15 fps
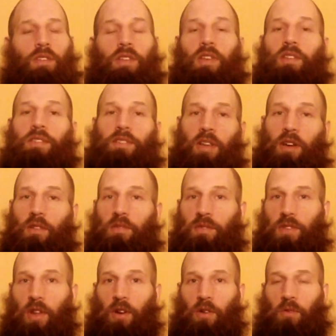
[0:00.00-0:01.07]
the
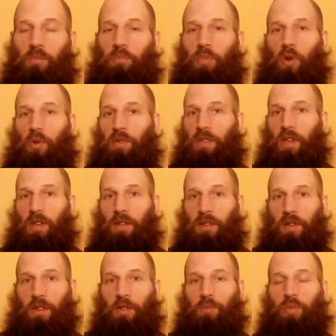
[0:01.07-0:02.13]
incentives that are built
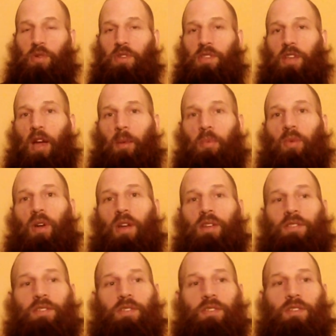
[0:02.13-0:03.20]
into these police
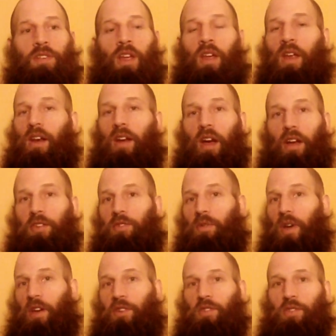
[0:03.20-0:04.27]
apparatuses not
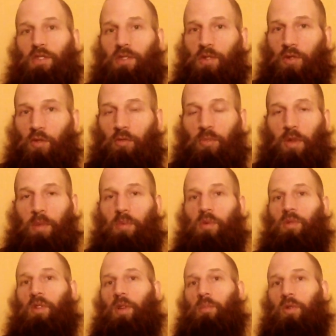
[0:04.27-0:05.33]
to actually serve
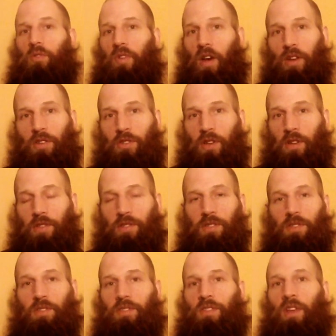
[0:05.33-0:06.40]
people and provide
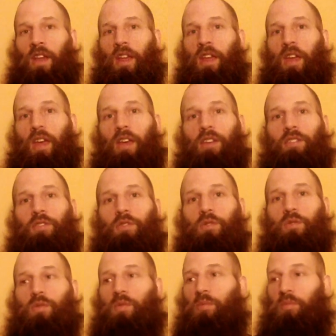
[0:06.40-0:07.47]
justice and
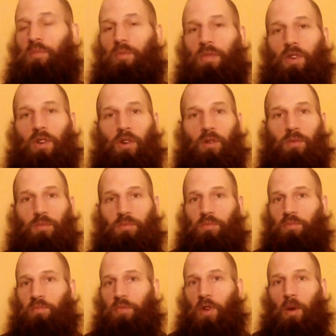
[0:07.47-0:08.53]
to, you know,
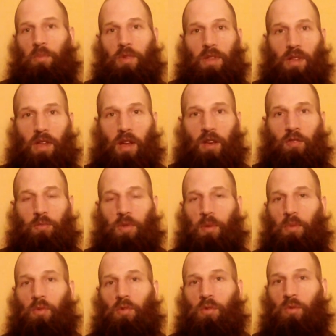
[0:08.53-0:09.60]
come to the aid of
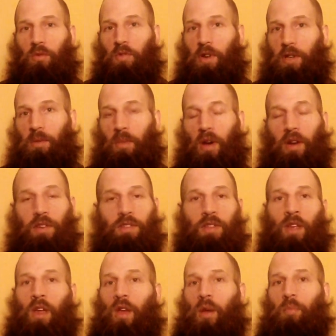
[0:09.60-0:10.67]
people who were
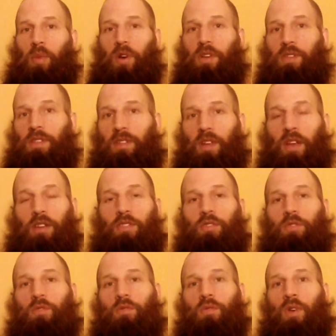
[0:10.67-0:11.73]
victimized, but instead
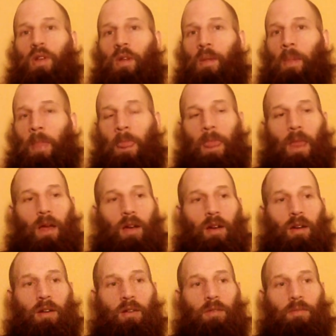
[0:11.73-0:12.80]
to
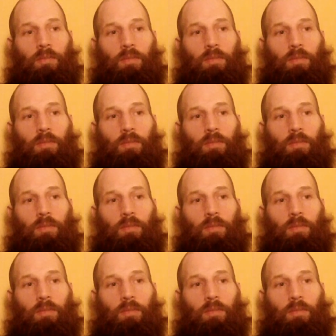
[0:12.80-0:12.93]
uh,